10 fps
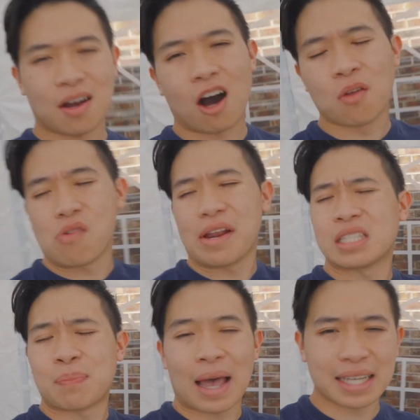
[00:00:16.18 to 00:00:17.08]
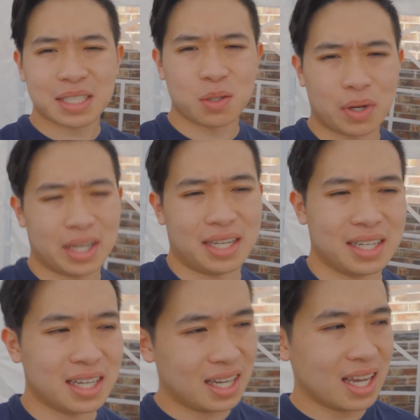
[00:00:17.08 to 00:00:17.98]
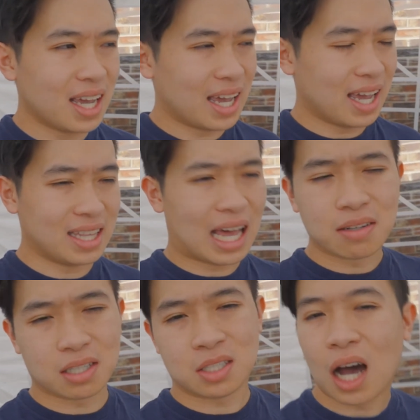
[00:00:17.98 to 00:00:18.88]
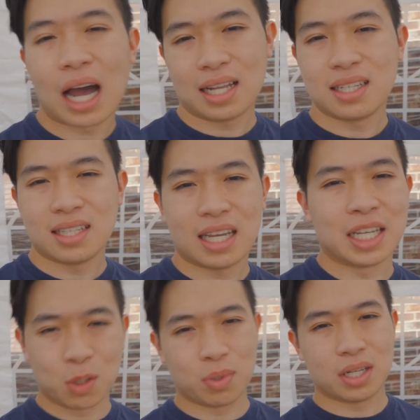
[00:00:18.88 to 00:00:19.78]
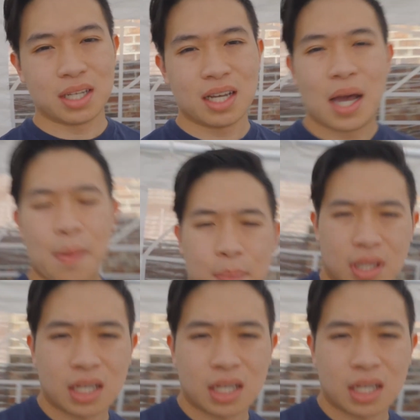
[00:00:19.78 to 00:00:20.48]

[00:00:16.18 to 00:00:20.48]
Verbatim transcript: all the rain has passed away and now it's just hot and humid. But